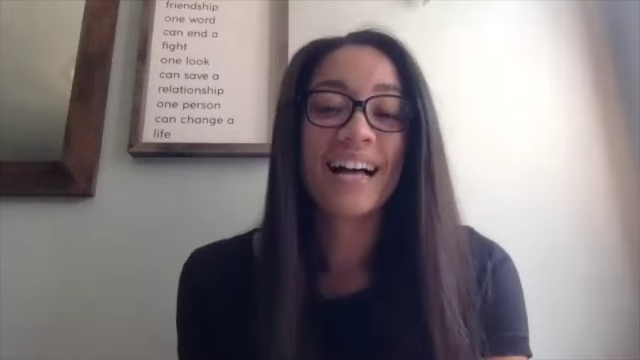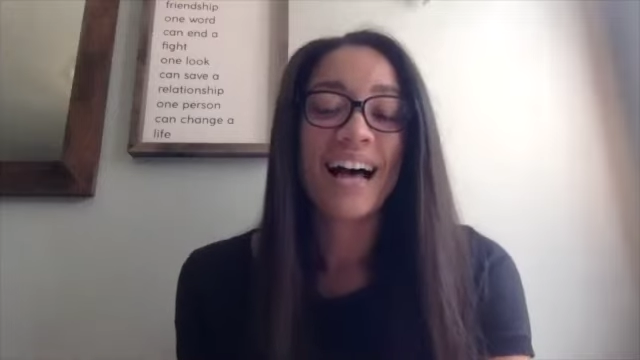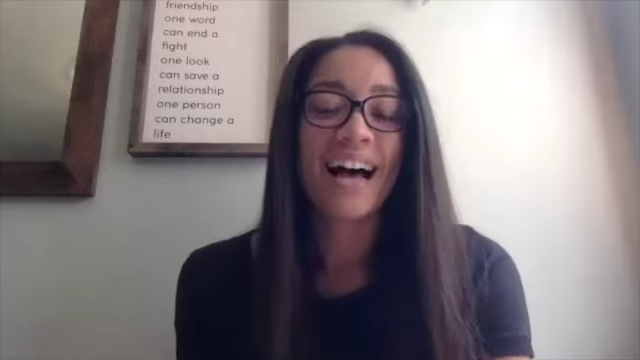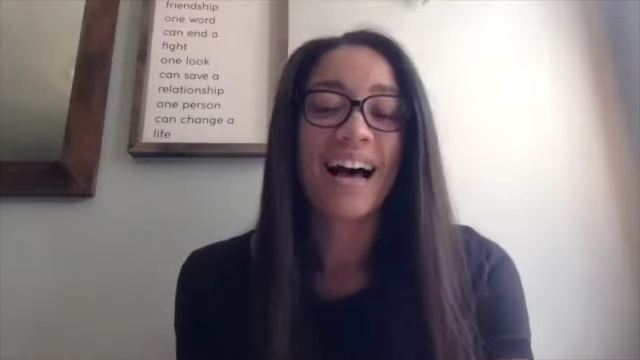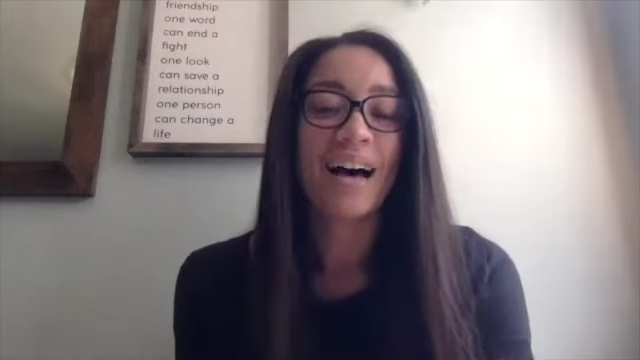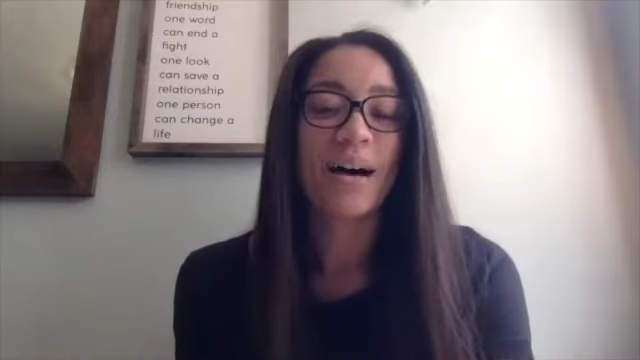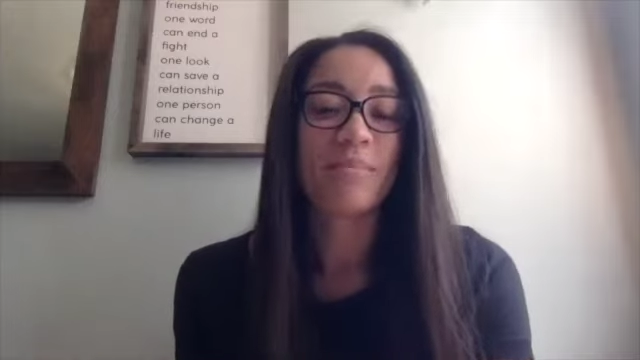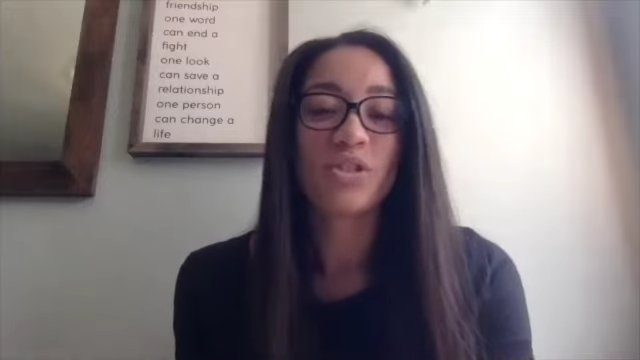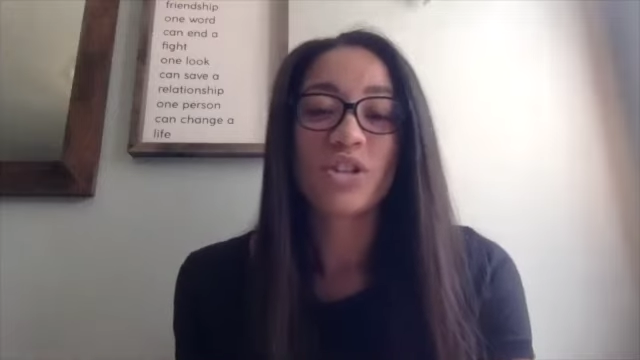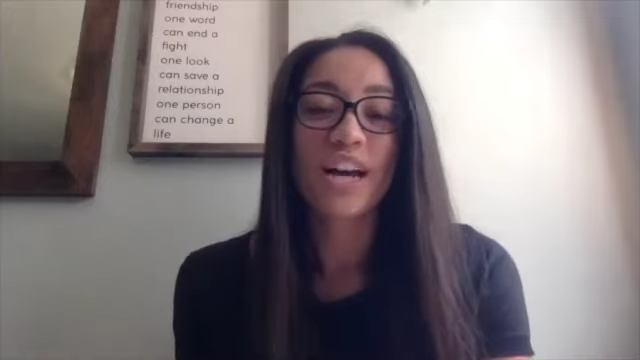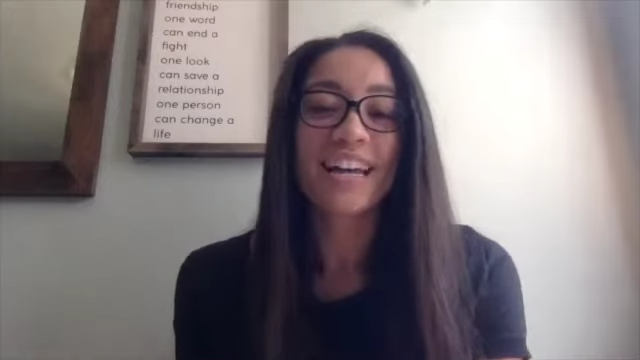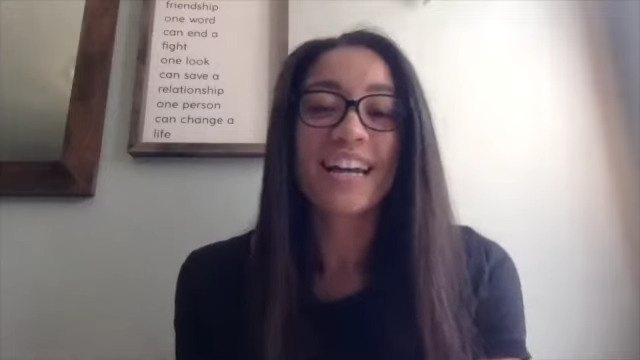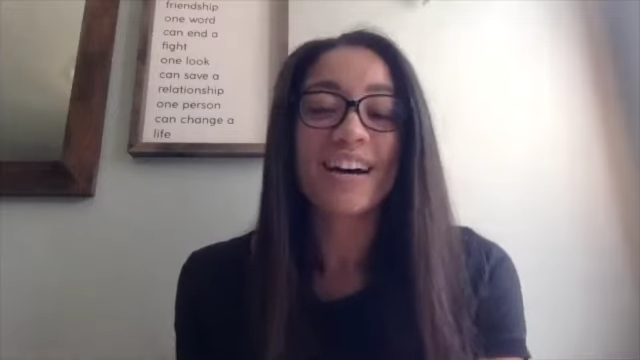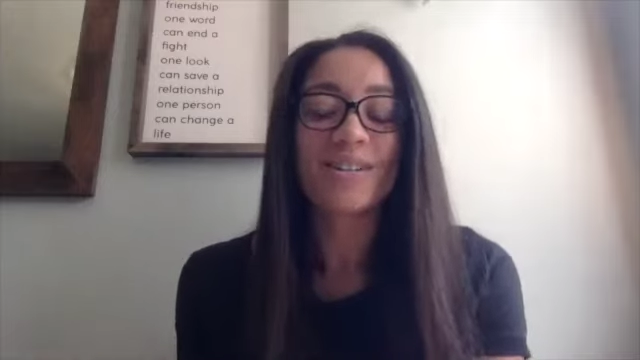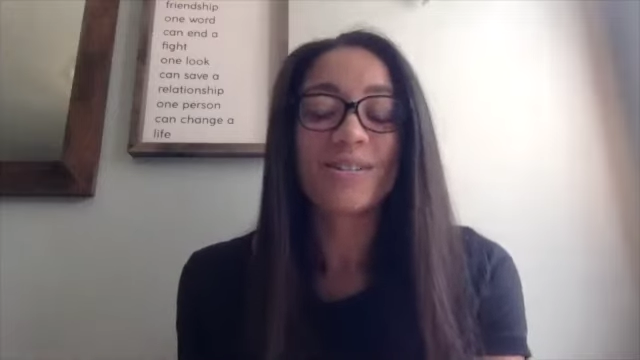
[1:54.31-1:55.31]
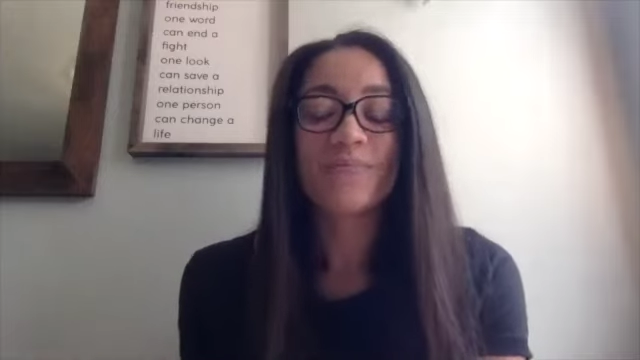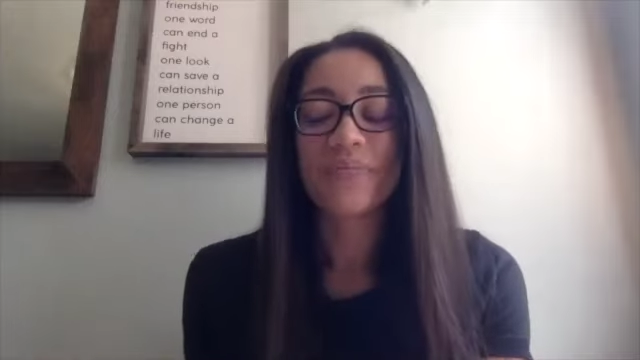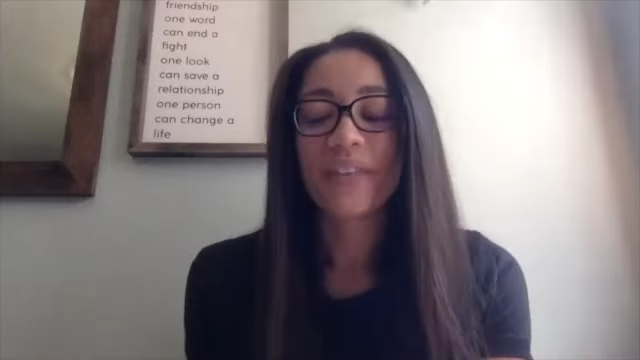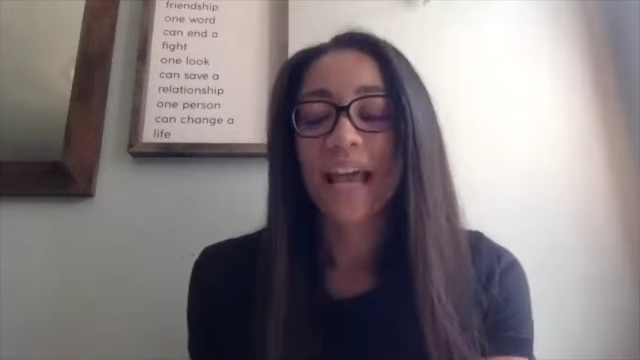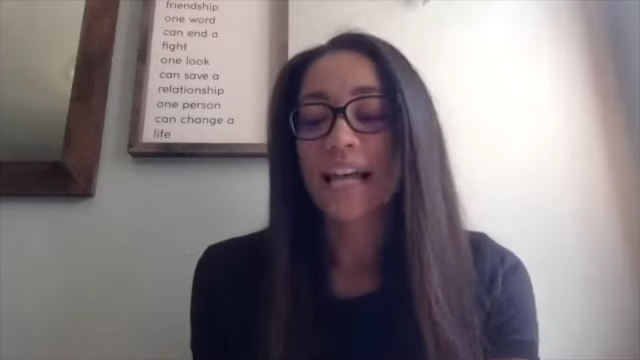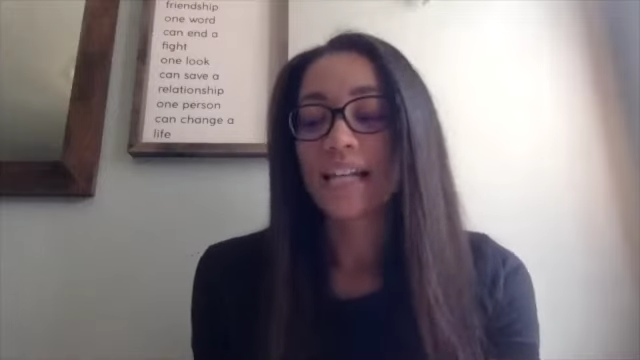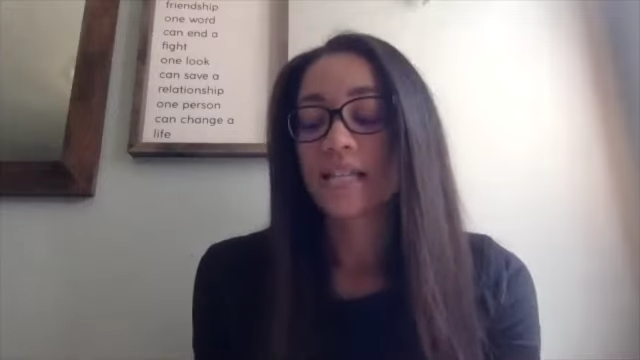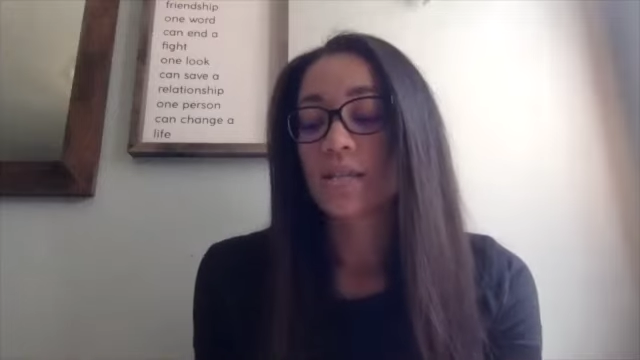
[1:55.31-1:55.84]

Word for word: Um, check it out. And